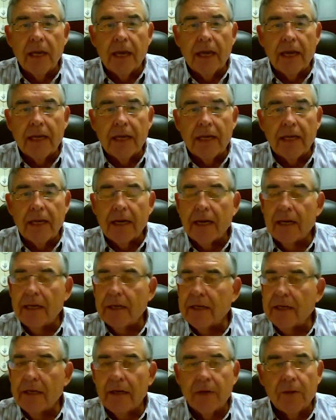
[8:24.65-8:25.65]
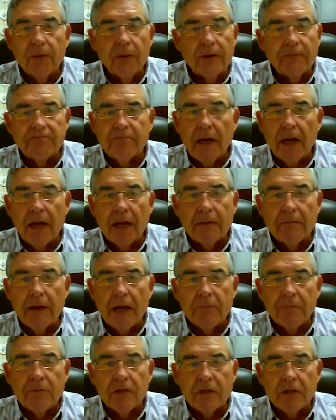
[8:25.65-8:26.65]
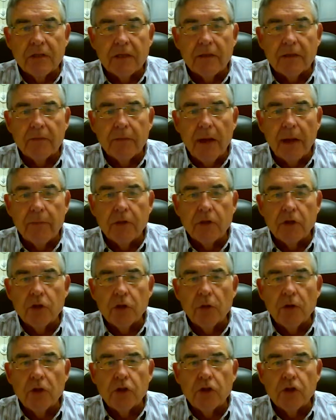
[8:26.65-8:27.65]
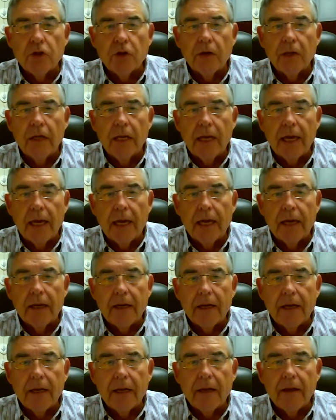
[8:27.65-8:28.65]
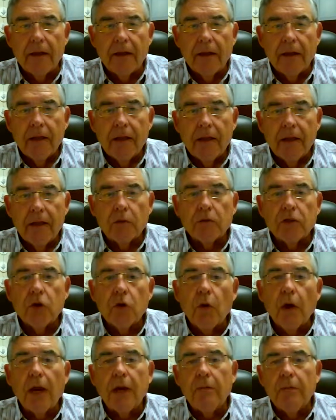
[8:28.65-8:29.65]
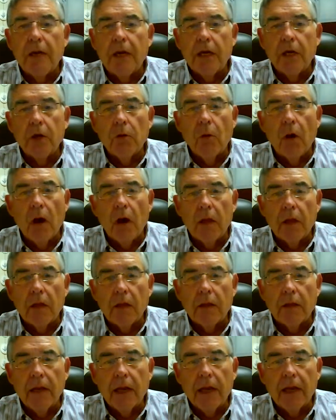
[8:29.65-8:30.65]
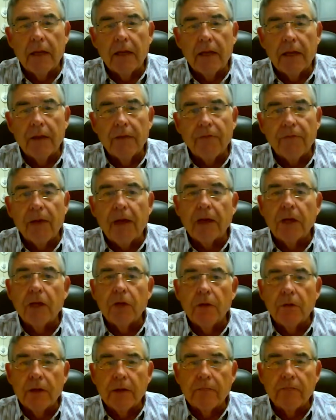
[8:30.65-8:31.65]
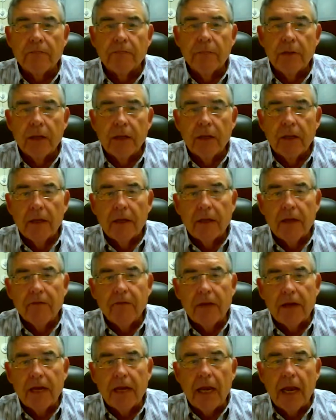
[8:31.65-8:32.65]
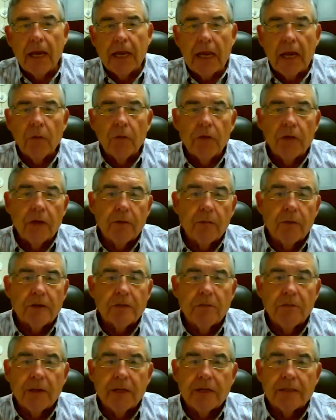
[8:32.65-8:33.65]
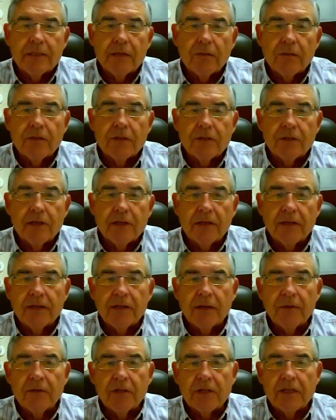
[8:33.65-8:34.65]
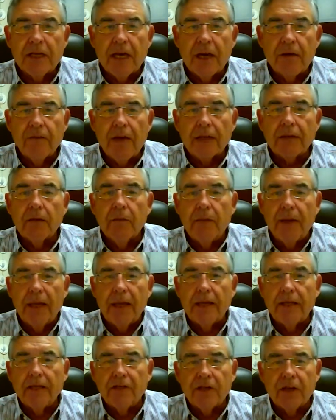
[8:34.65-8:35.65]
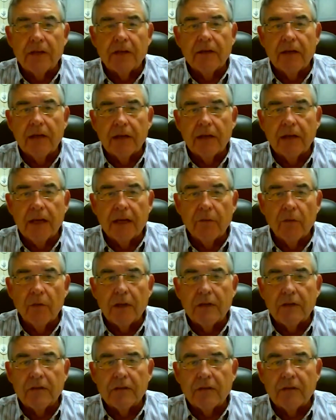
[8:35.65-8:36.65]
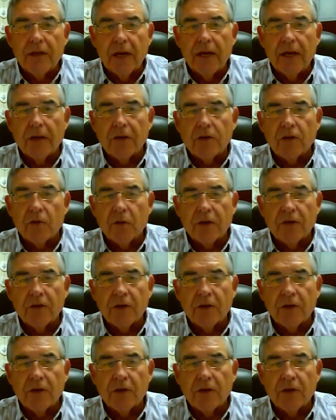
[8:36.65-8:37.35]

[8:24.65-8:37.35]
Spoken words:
And you know what? I'm enjoying the journey, and it was great meeting you all. And thank you. And if I didn't hang out with you, it wasn't because I was just kind of at the meetings and went and stayed elsewhere.